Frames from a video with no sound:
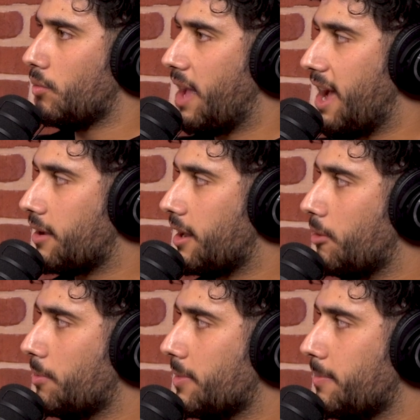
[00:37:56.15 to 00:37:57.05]
How can I
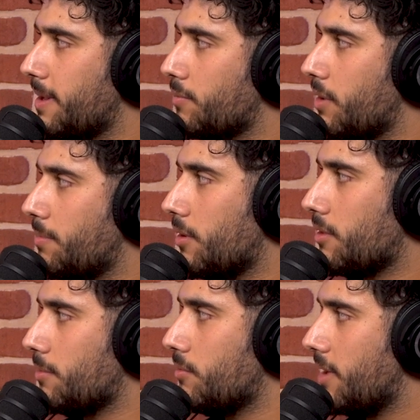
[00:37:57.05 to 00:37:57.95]
help them in the best way
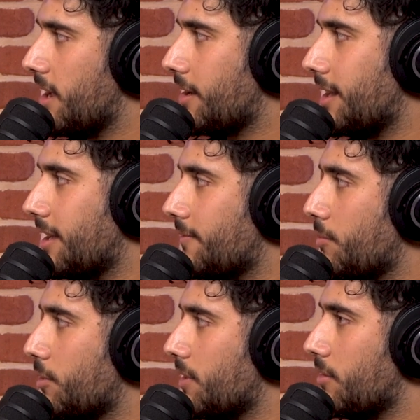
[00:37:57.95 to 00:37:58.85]
possible? How can I give them
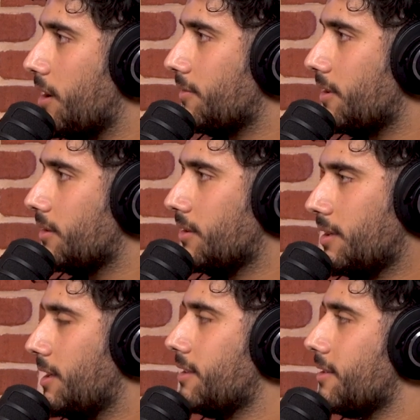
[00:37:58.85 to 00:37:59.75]
what they're after?
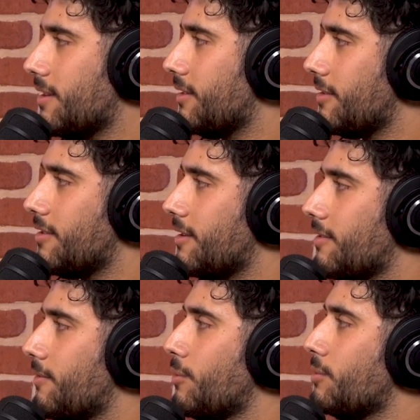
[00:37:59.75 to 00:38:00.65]
And then suddenly things
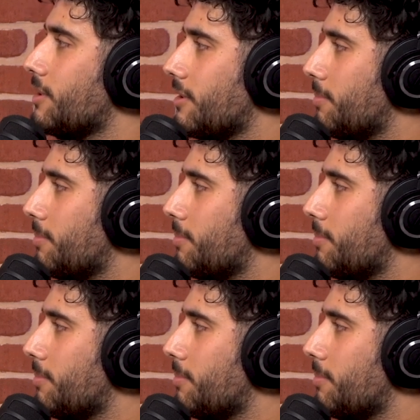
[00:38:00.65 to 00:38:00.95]
fall into